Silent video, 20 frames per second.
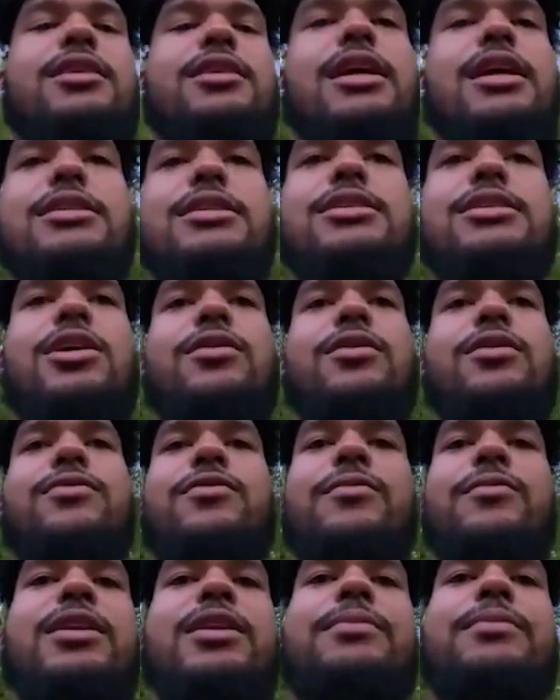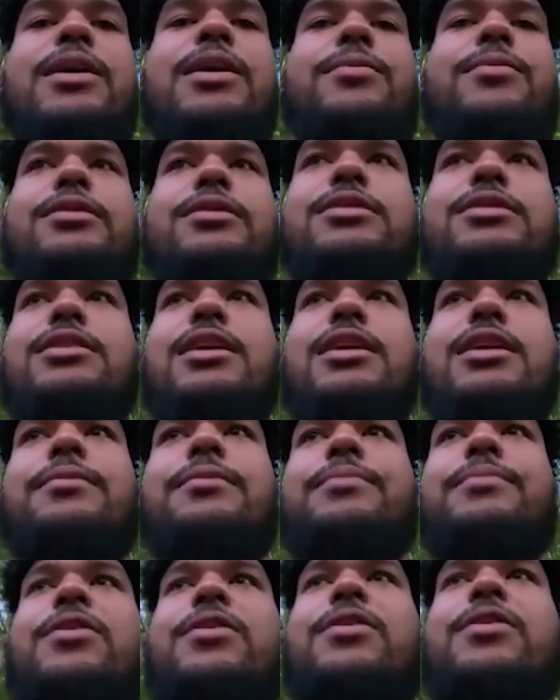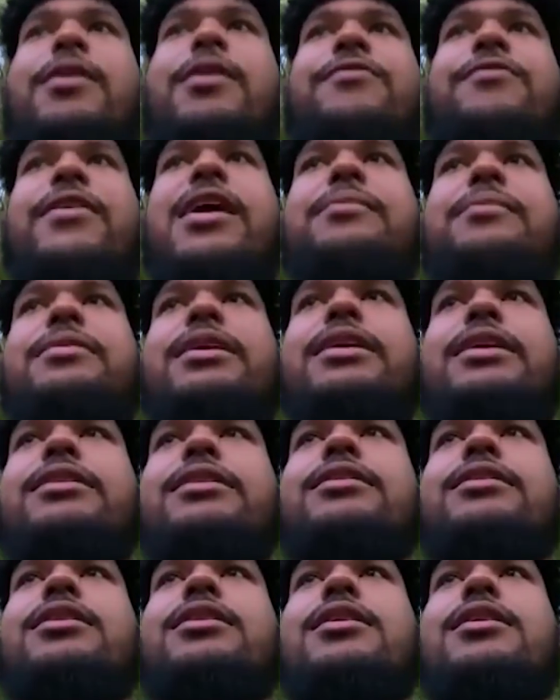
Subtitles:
And so for me to be able to just like be with my family, and